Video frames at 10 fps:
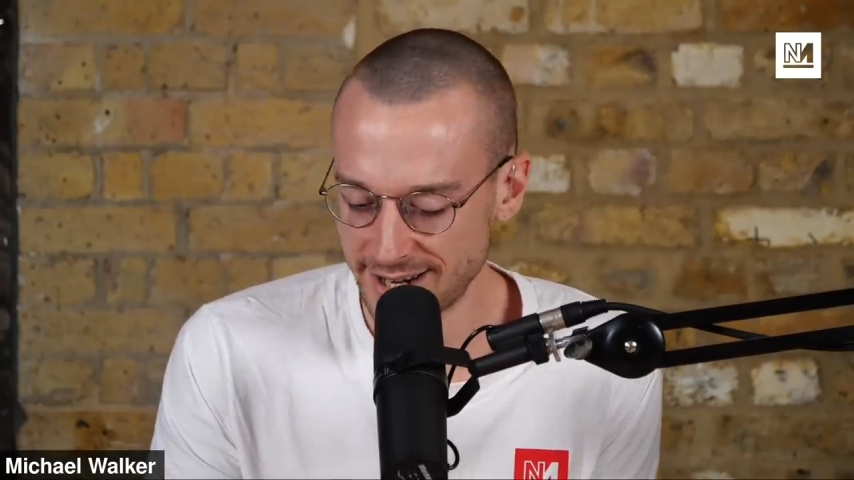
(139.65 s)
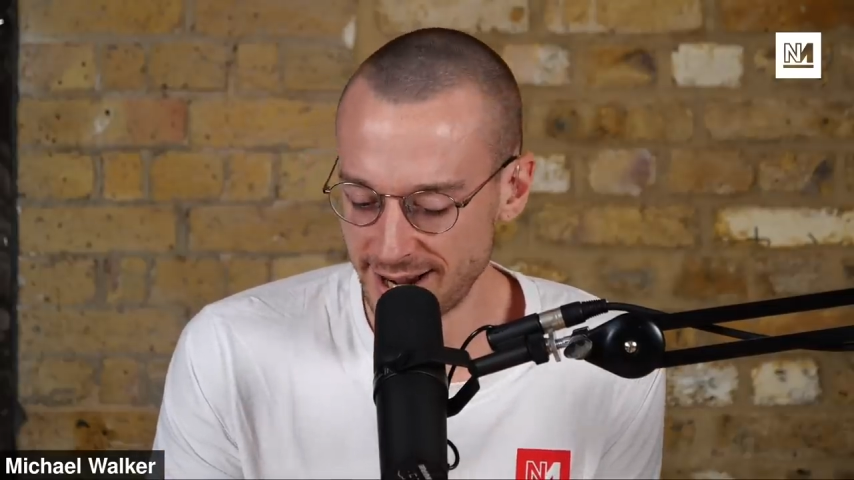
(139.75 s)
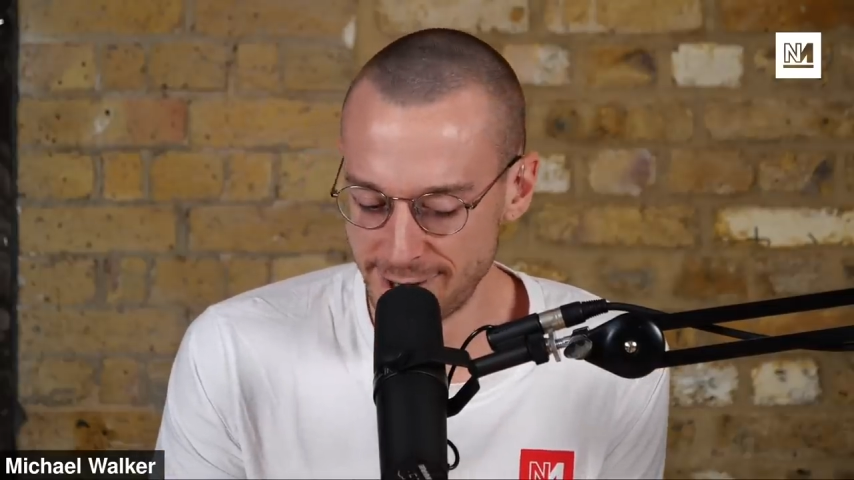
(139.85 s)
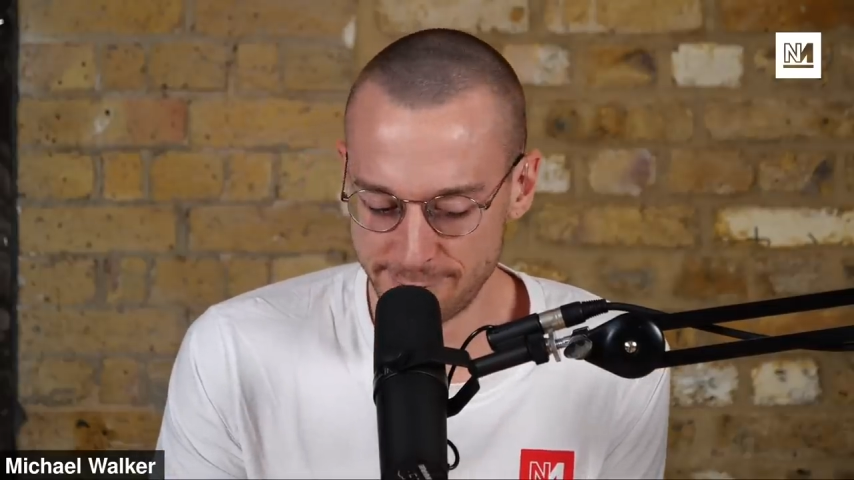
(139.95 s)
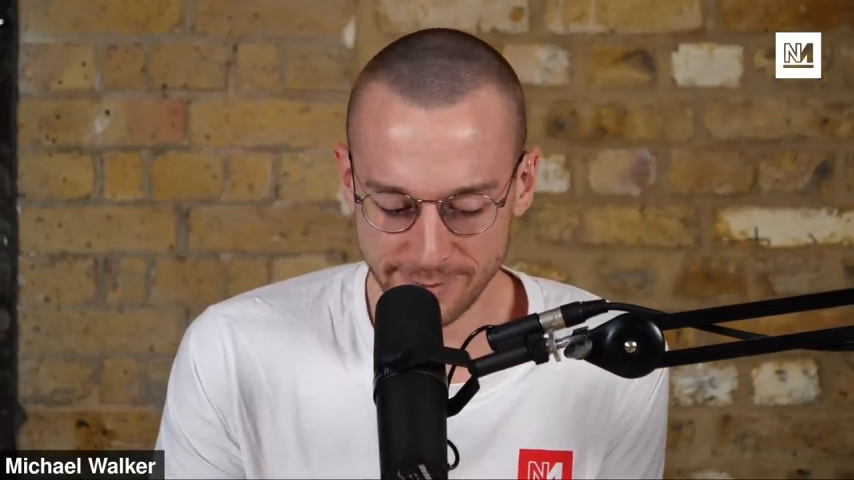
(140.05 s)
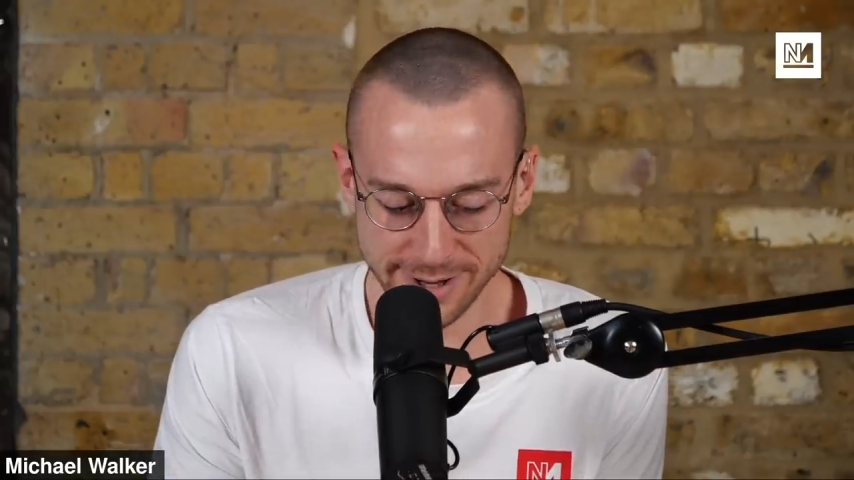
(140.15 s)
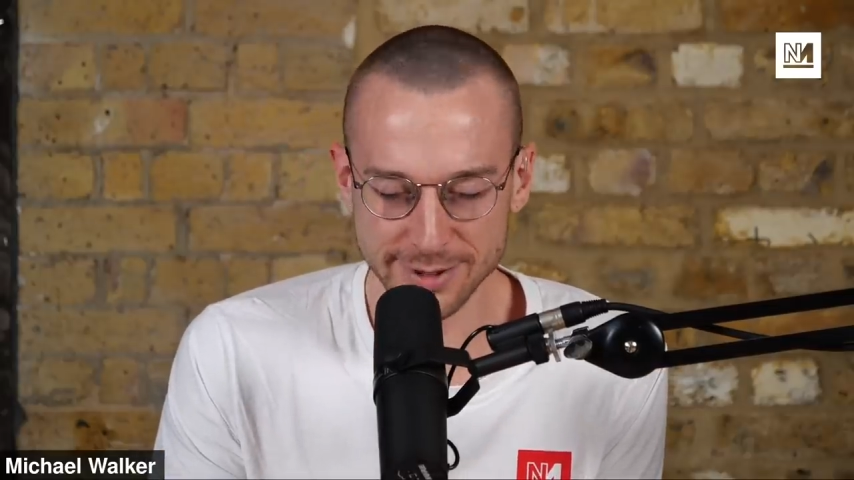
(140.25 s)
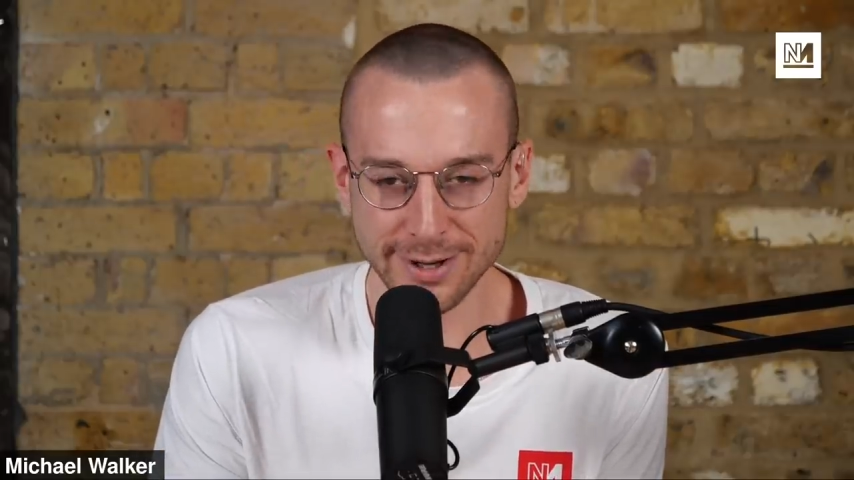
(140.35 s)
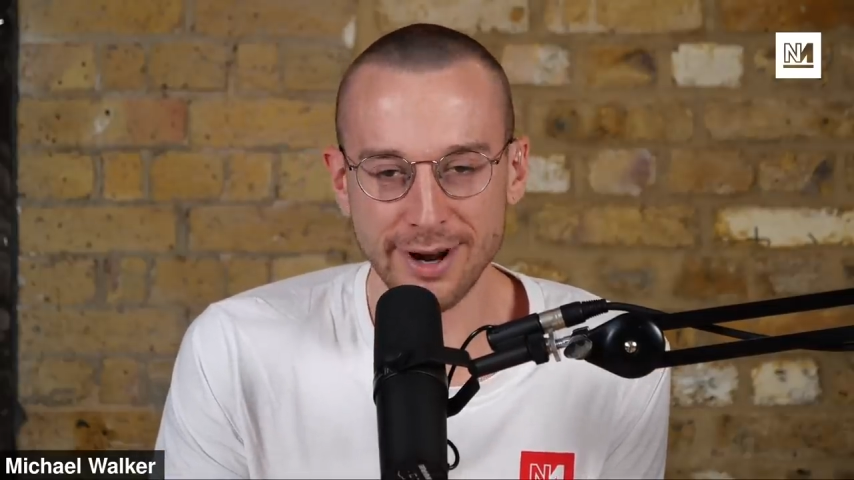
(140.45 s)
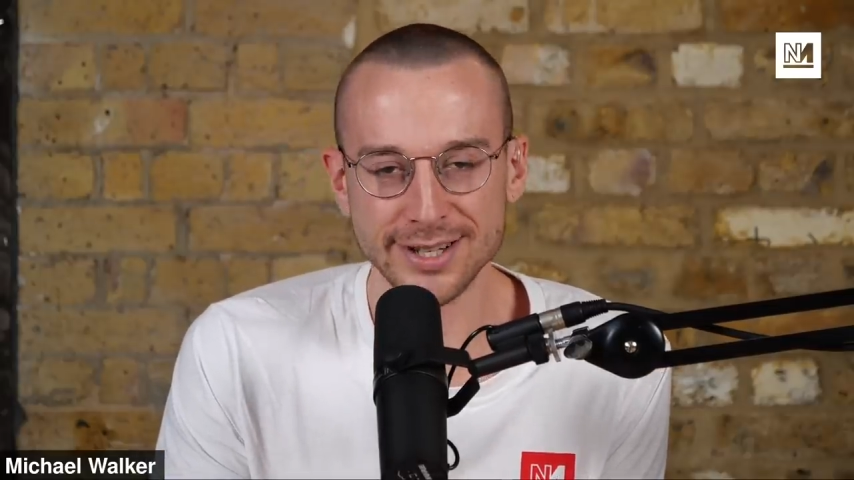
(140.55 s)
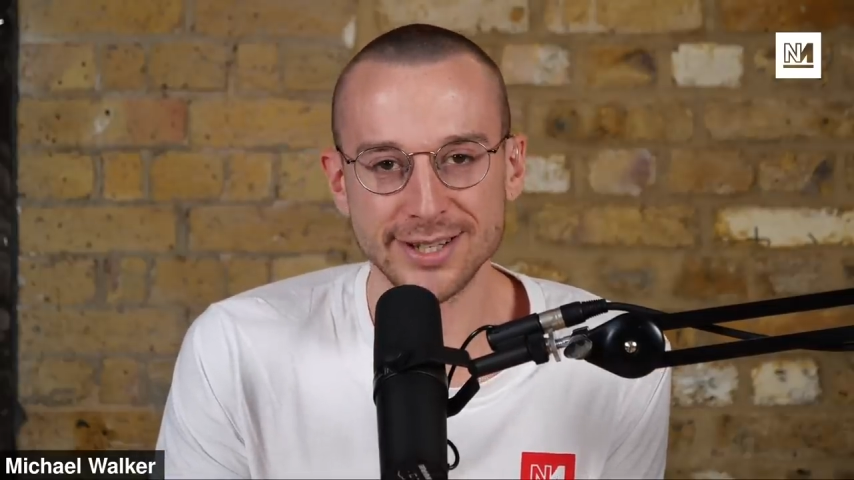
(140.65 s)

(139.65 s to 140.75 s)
Um, it was quite a